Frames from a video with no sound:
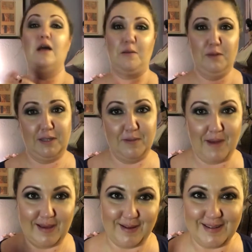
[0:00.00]
I'm looking
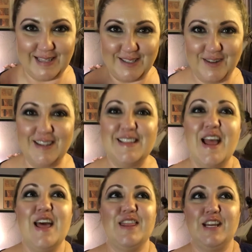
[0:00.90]
back there because that's where it is.
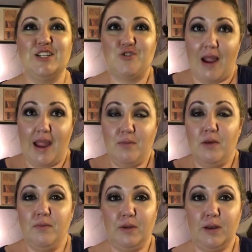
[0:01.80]
The Tribe
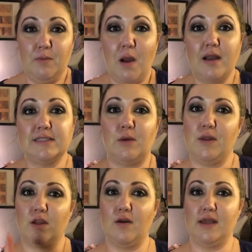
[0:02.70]
Beauty Box. I
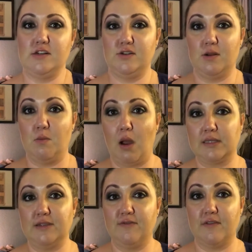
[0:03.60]
want to go ahead and do an
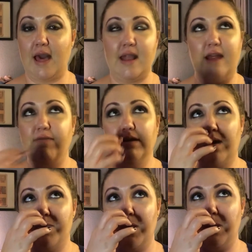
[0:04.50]
unboxing for that. I haven't
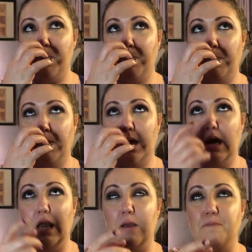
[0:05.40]
gotten my,
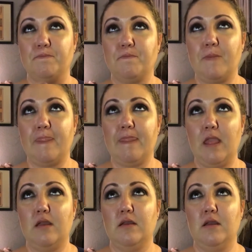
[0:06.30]
I
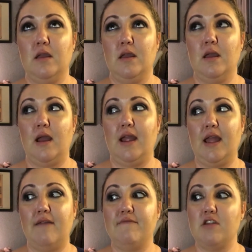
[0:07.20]

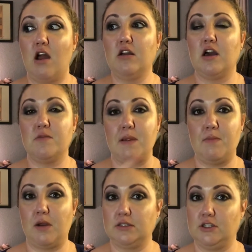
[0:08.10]
have not gotten my
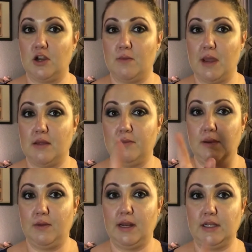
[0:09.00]
BoxyCharm yet,
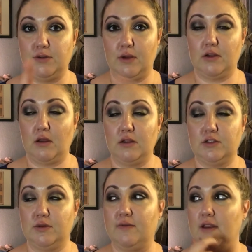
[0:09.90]
but when I do, I'll
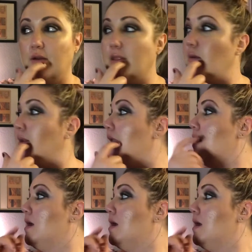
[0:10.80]
do a video on that one.